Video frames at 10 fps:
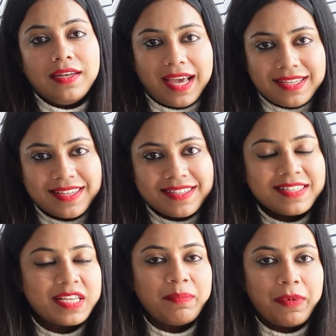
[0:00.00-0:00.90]

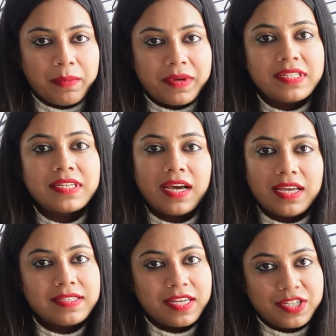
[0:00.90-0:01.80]
Licenses and permits are
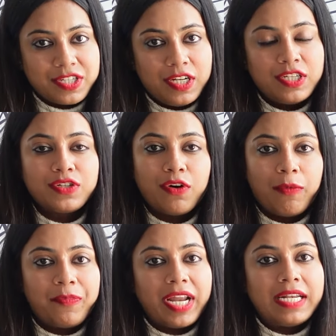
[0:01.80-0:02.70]
essential to
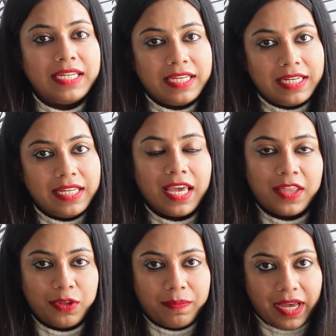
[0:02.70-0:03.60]
operate legally
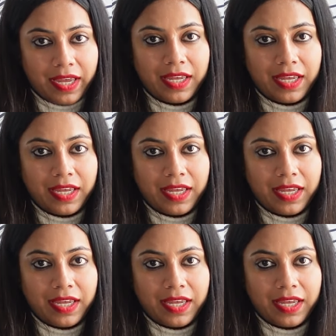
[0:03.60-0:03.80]
in Dubai.